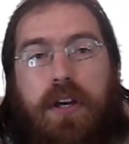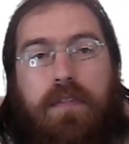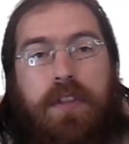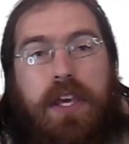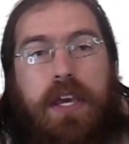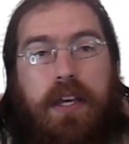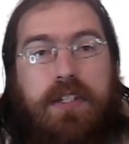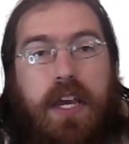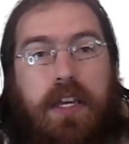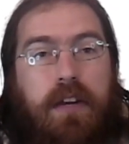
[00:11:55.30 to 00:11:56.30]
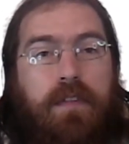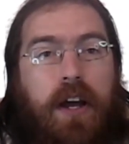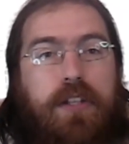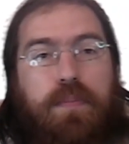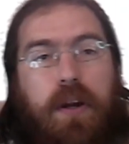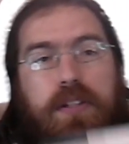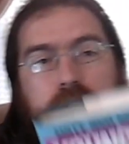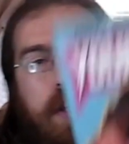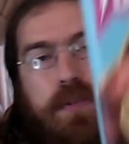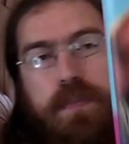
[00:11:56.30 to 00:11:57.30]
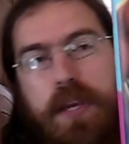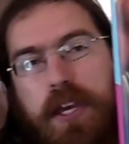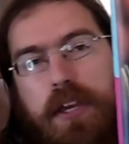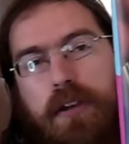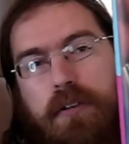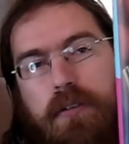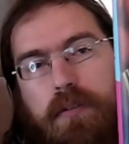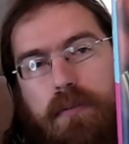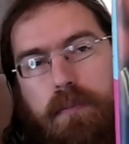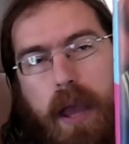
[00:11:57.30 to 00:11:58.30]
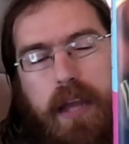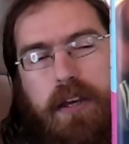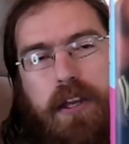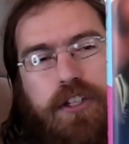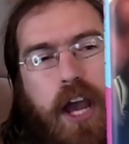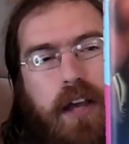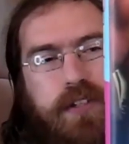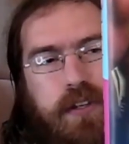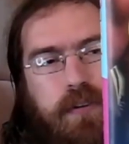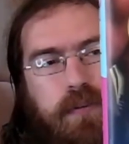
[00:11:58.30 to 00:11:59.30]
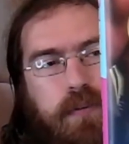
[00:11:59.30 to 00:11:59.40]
of the executive vice president being Matt and Nick Jackson.